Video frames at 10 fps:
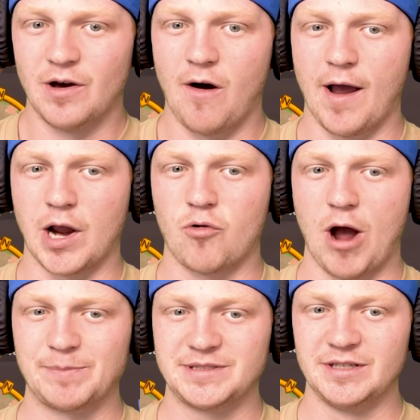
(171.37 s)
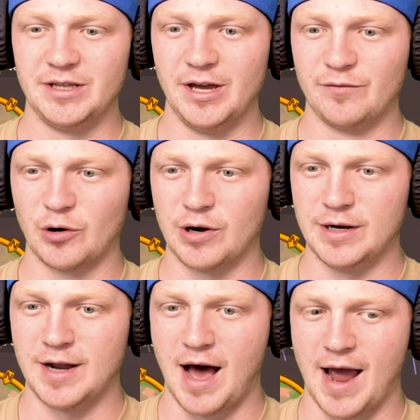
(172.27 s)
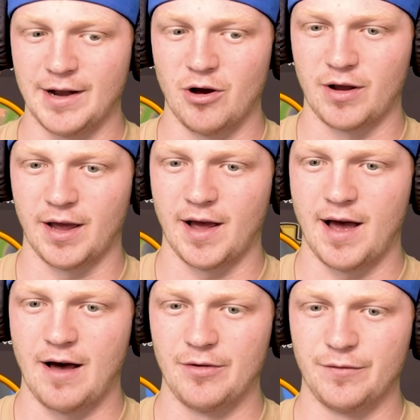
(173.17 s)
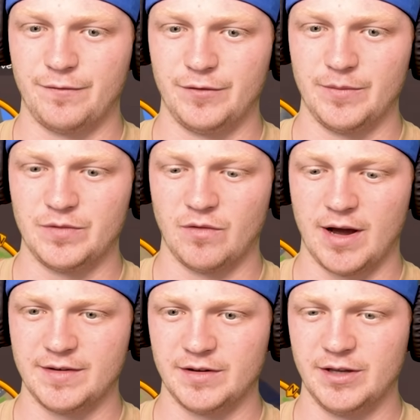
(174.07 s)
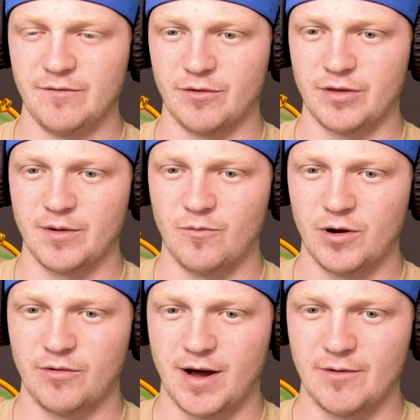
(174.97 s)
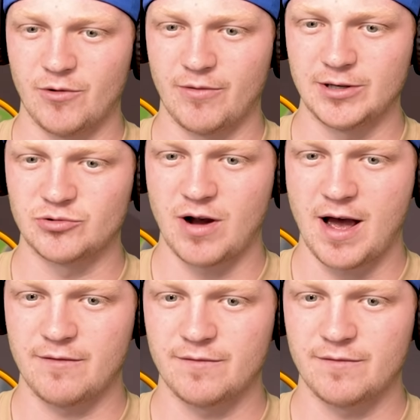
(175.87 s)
All right, crops to deliver, 9. Okay, how the flip do I deliver them? What do I drive?